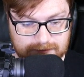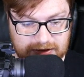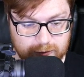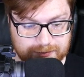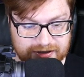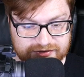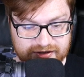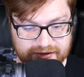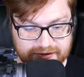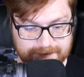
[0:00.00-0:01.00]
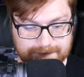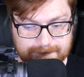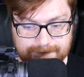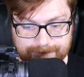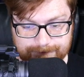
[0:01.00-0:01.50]
we'll paste that in.
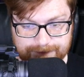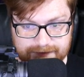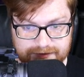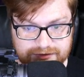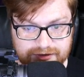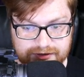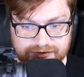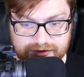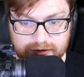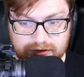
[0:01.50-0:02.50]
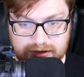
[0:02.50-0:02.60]
Dunzo.